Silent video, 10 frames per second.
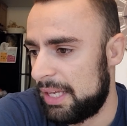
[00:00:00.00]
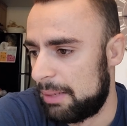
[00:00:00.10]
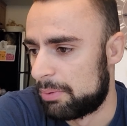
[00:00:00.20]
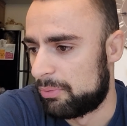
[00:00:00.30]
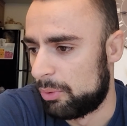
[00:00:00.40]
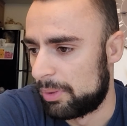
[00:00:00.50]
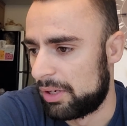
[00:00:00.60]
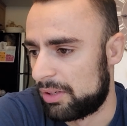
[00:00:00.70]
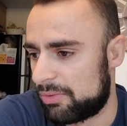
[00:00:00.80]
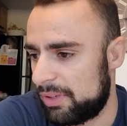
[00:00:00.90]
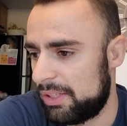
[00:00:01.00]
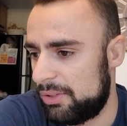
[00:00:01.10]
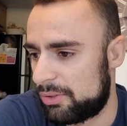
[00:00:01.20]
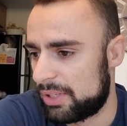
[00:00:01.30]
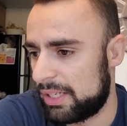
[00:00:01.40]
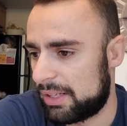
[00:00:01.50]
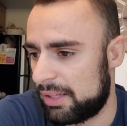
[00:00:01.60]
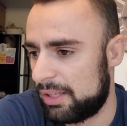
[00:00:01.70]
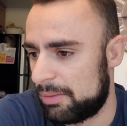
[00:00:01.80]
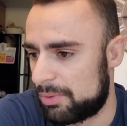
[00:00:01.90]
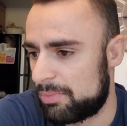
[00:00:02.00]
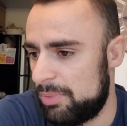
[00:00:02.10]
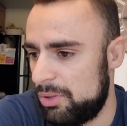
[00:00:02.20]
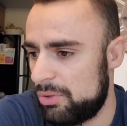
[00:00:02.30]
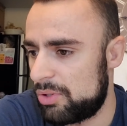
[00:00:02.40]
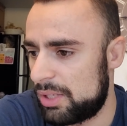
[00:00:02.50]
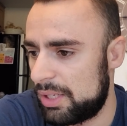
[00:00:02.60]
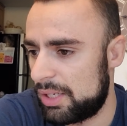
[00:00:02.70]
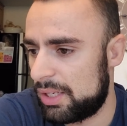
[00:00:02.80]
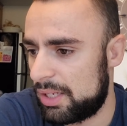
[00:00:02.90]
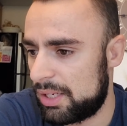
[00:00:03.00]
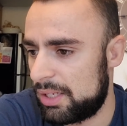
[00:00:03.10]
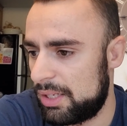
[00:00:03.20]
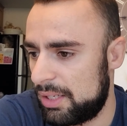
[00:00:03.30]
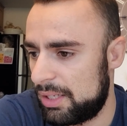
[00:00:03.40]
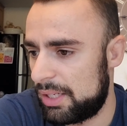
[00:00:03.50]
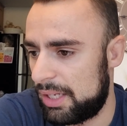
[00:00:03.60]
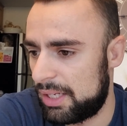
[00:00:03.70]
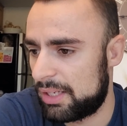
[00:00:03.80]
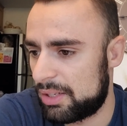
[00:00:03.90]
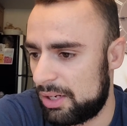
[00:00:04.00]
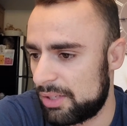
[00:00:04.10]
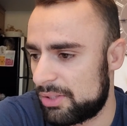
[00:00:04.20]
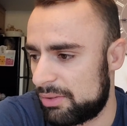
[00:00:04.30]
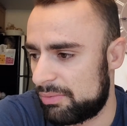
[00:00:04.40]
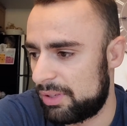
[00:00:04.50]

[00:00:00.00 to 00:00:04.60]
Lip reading: and performing arts venues, nightclubs, music and concert